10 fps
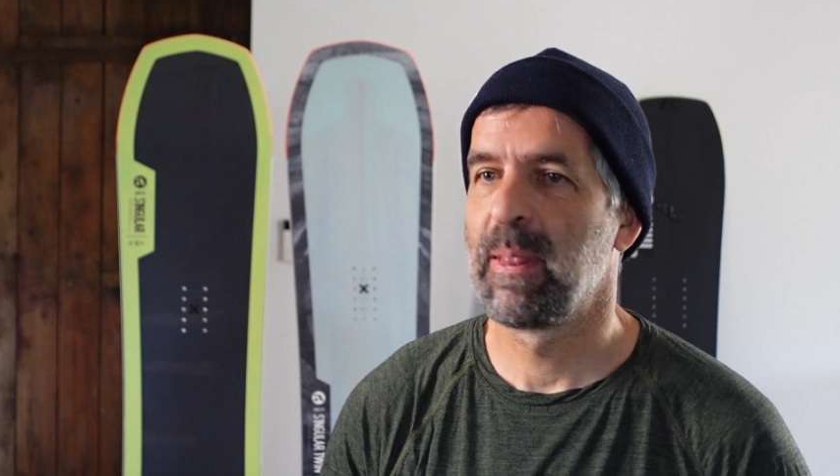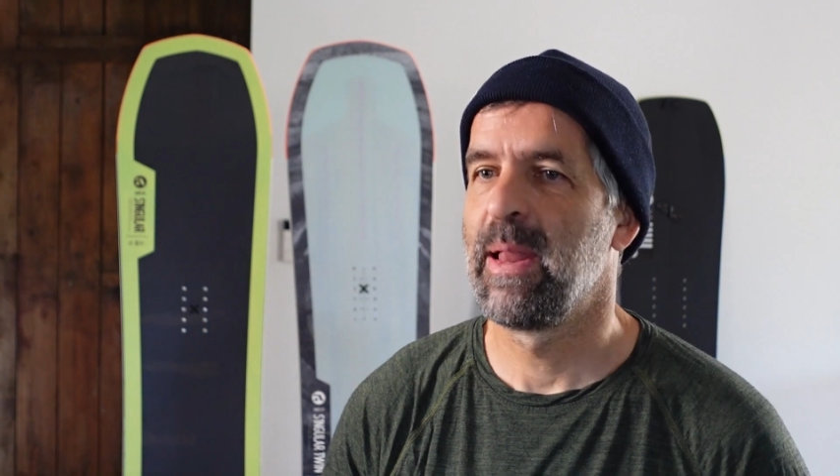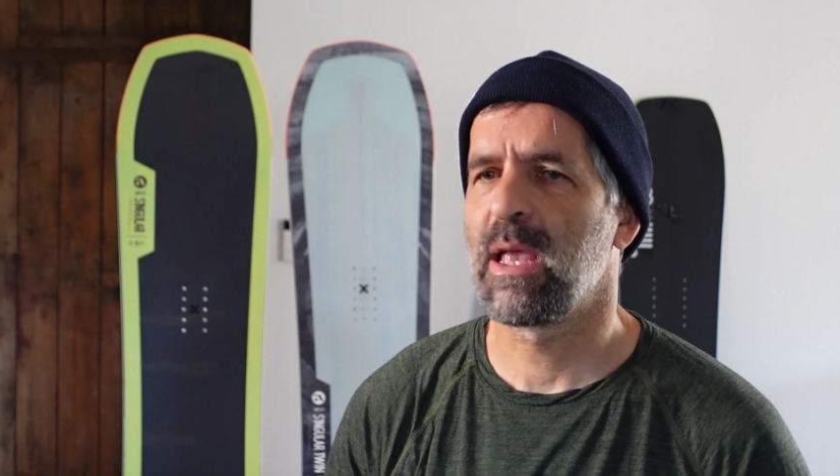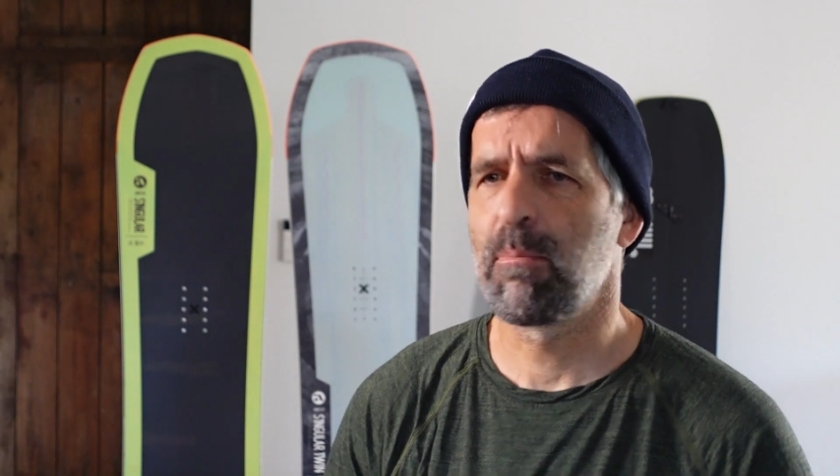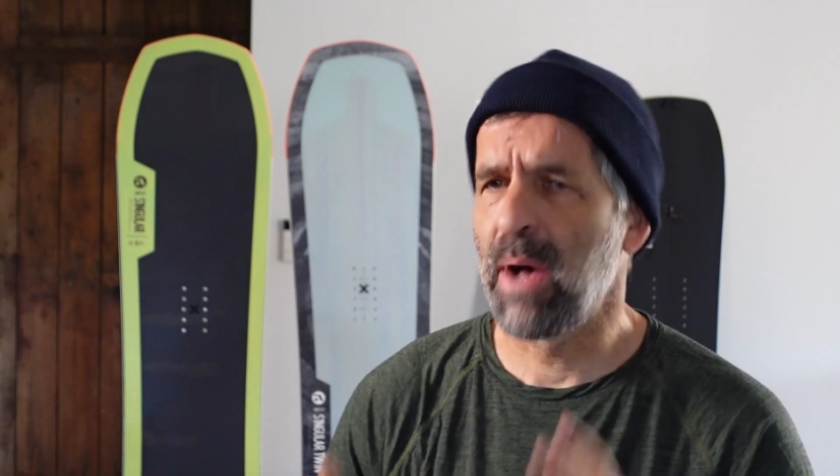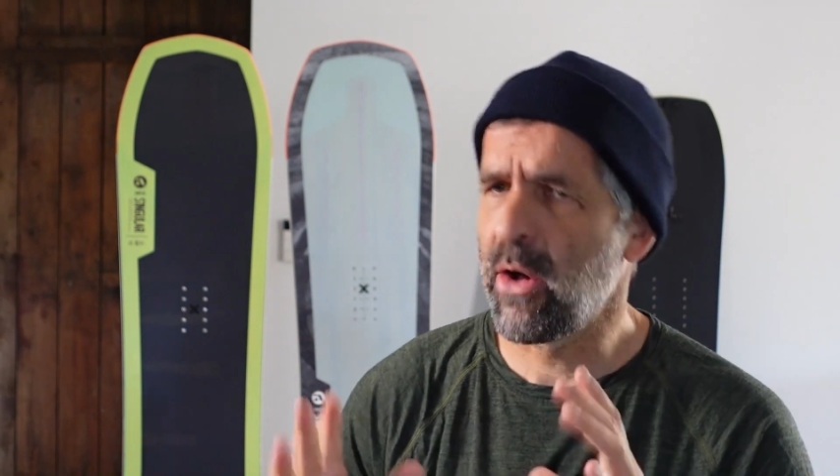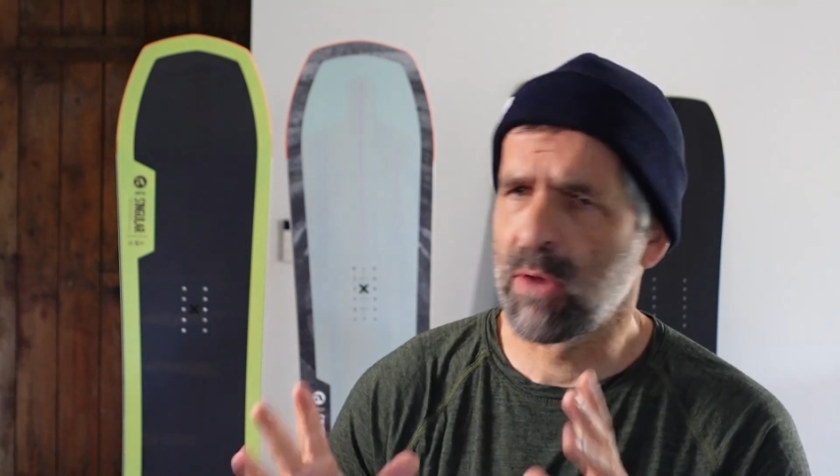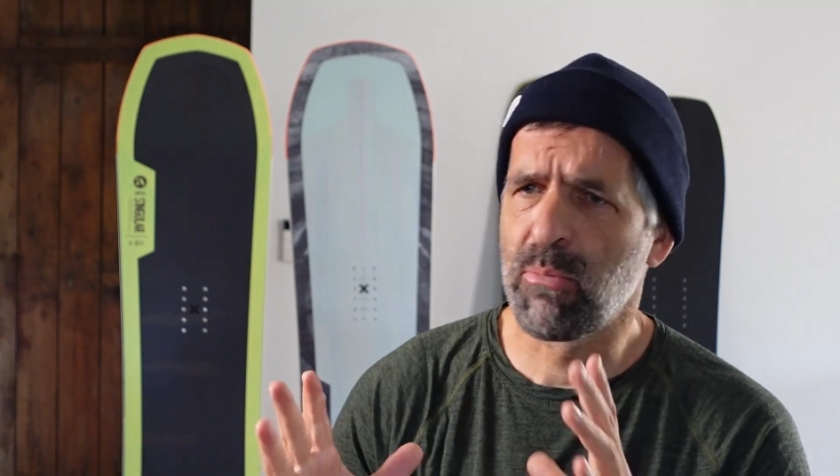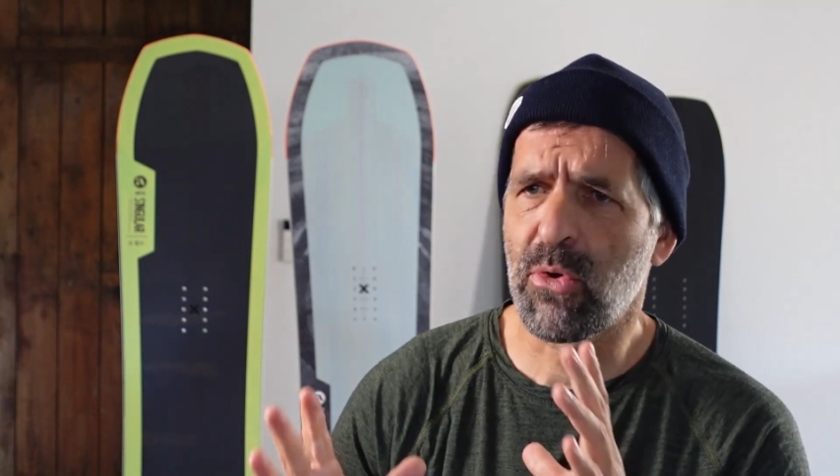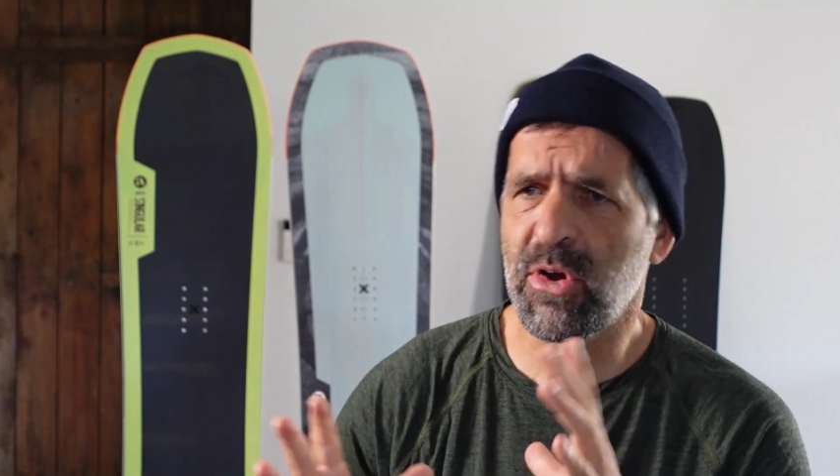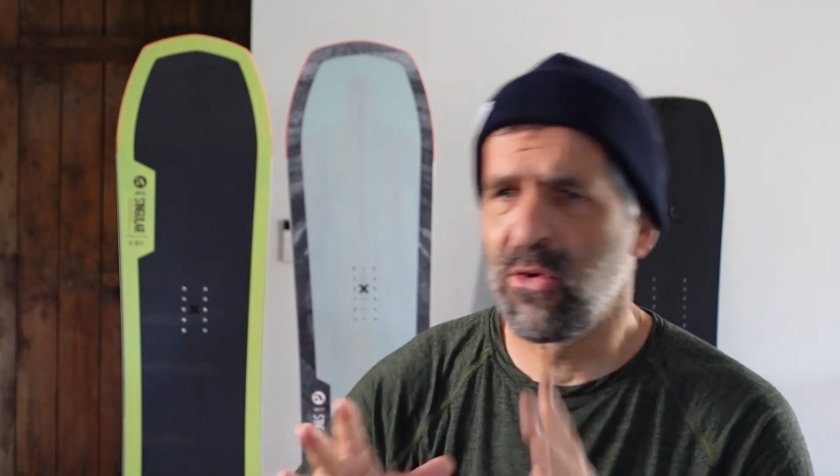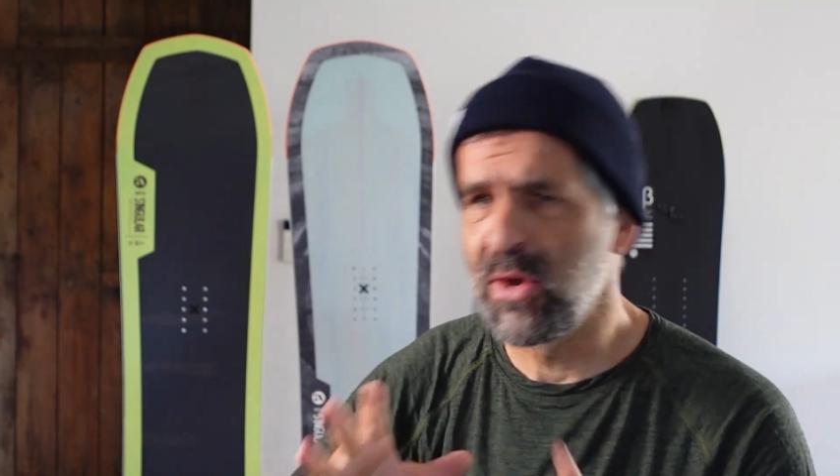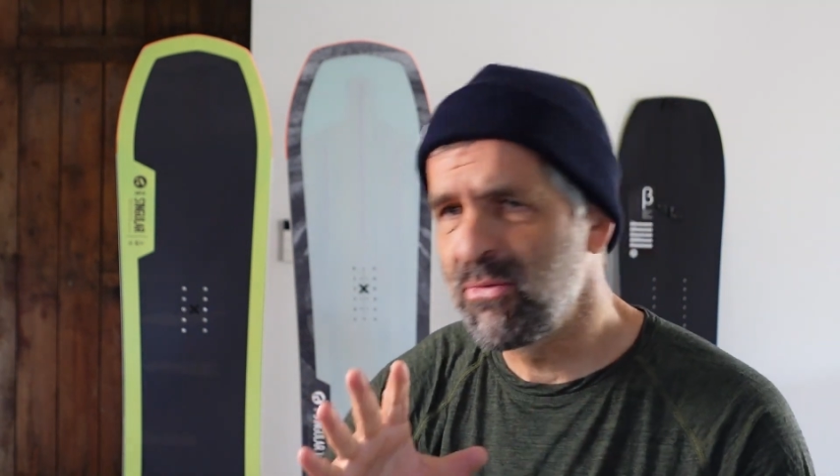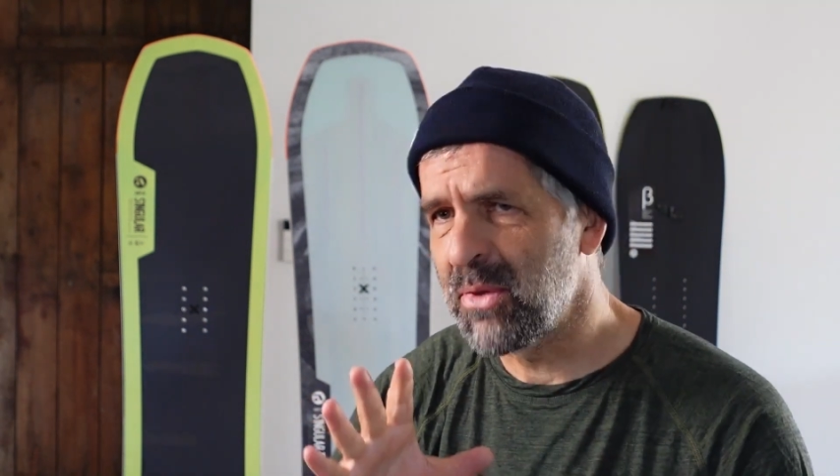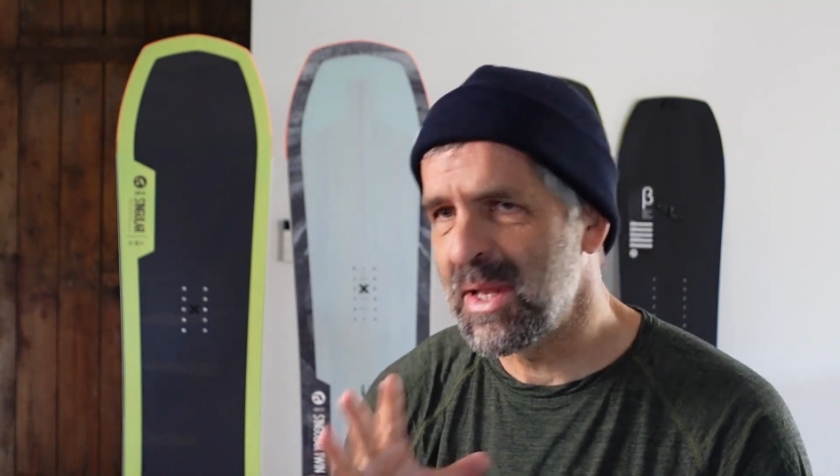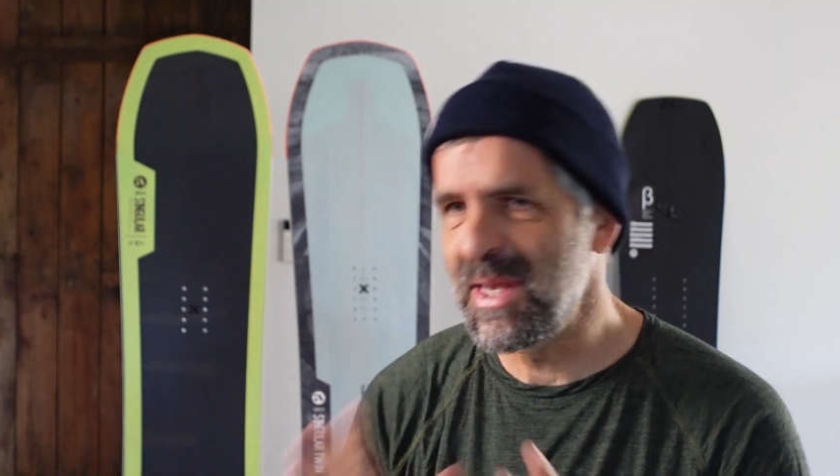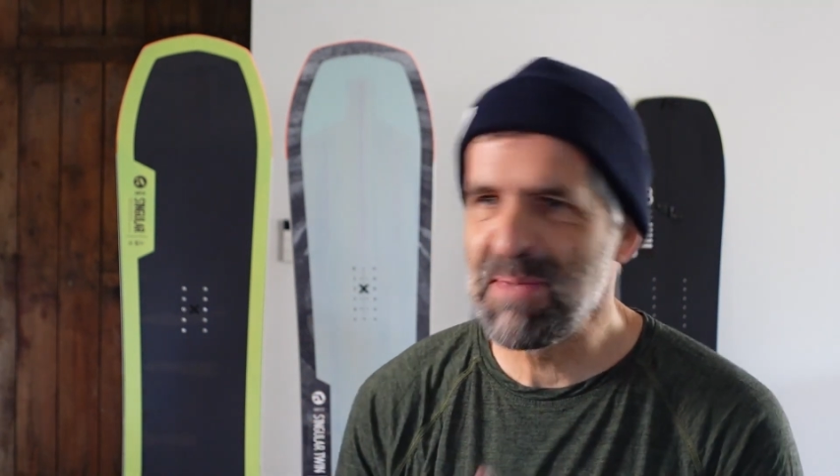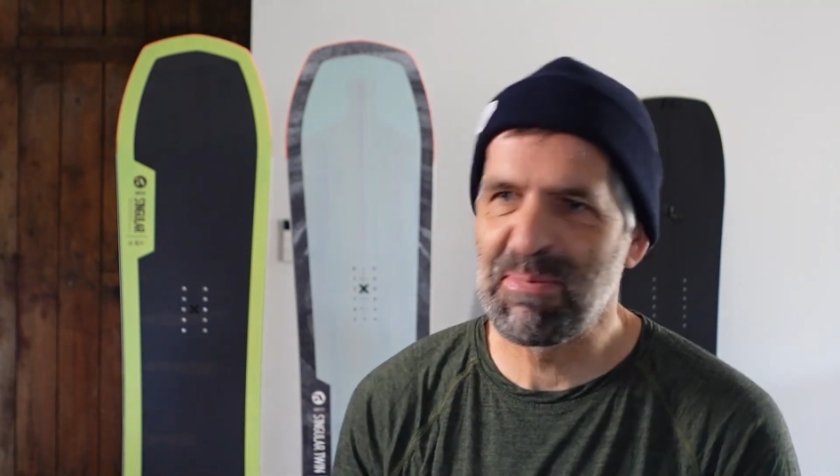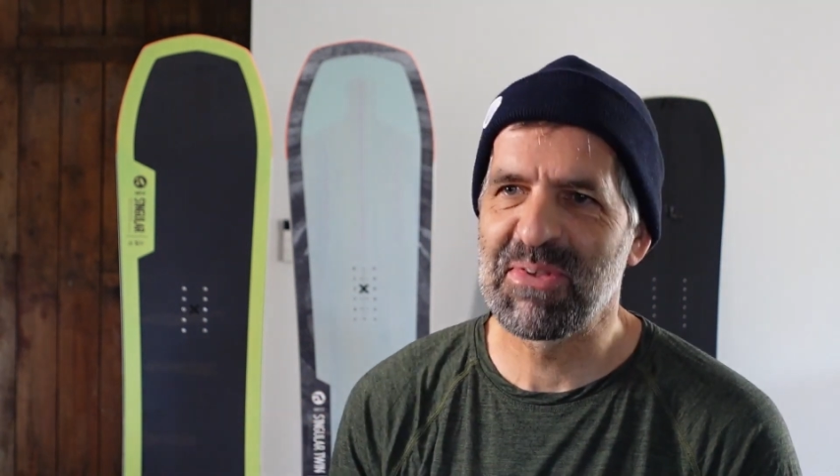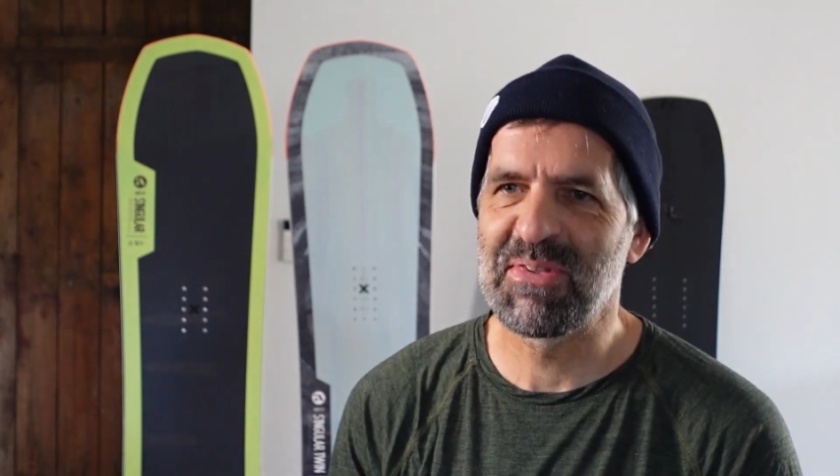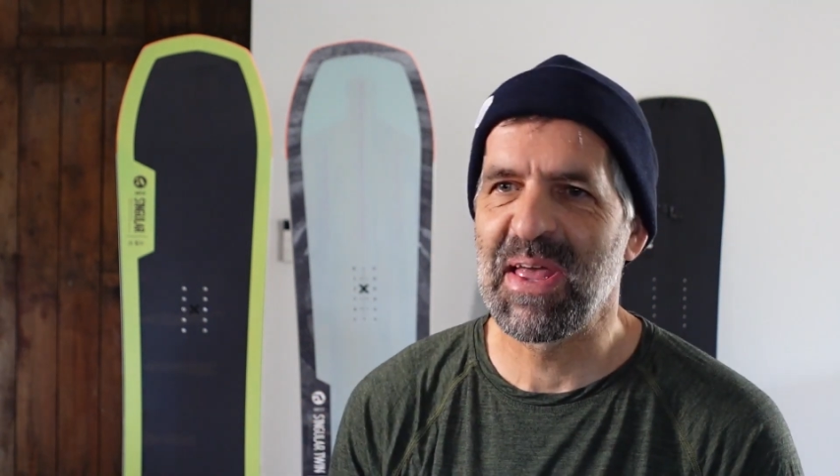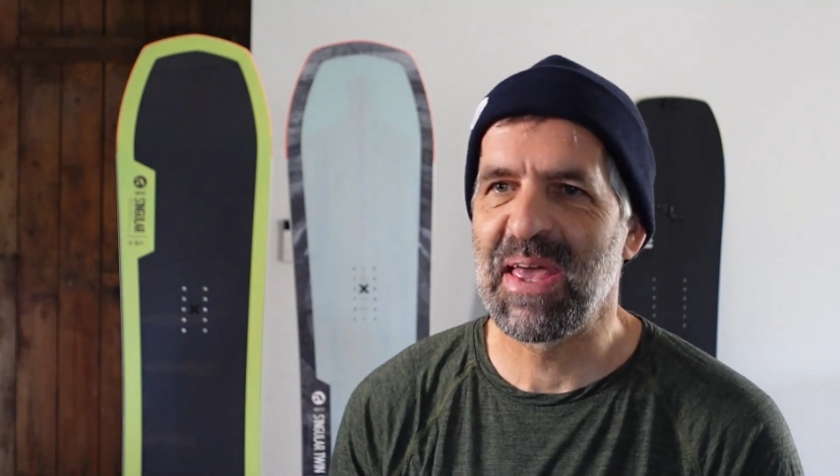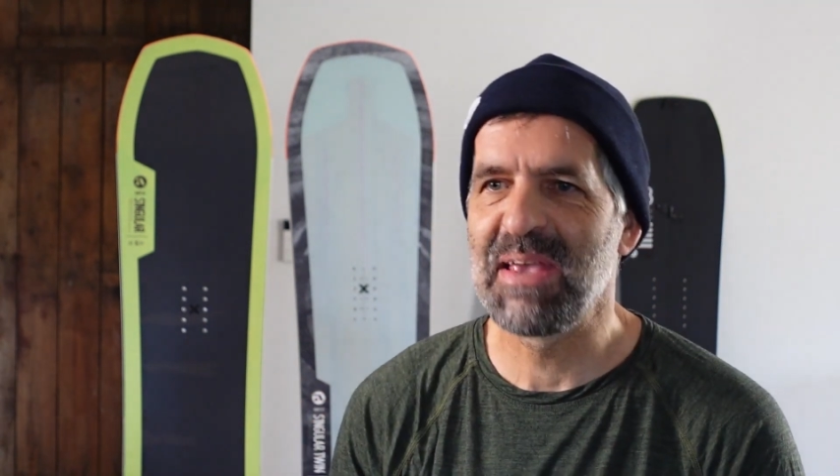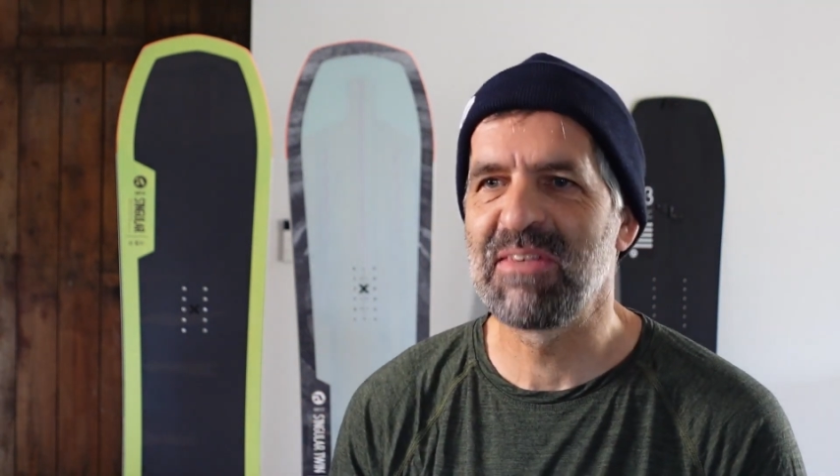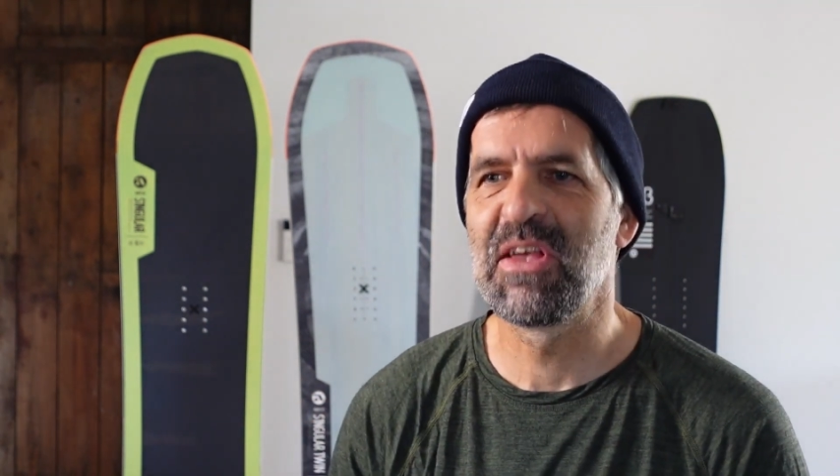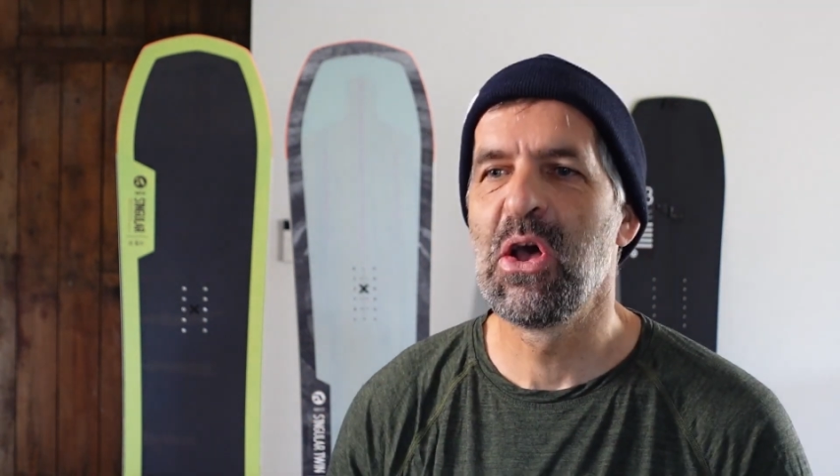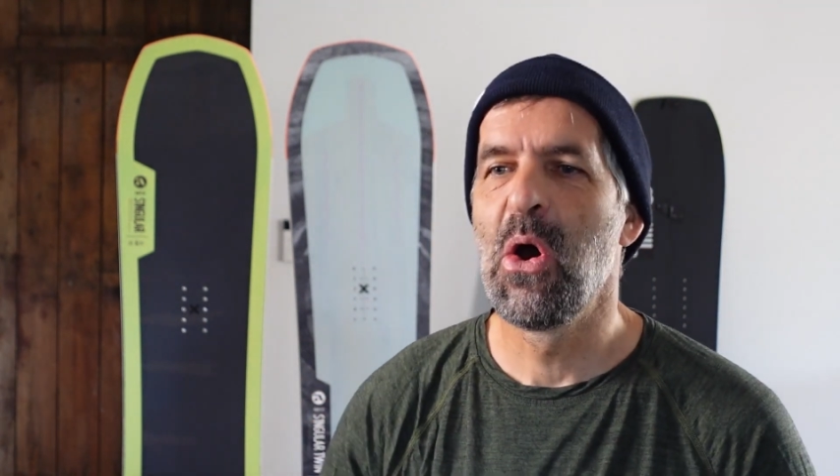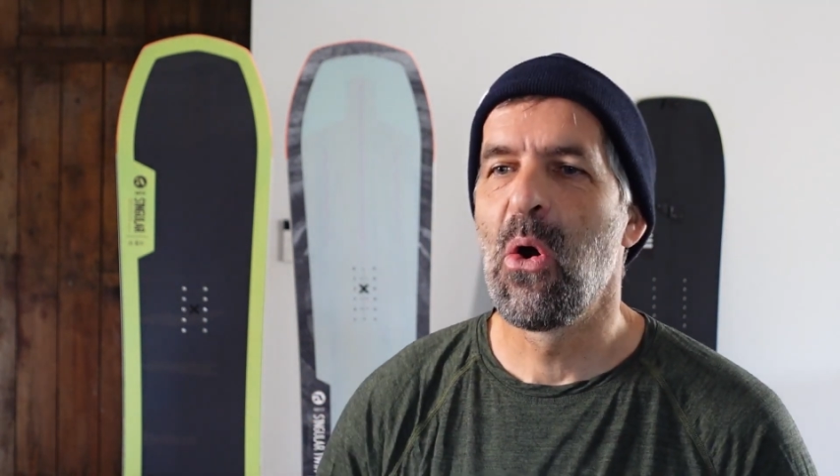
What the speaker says: like a powder board only for the deepest days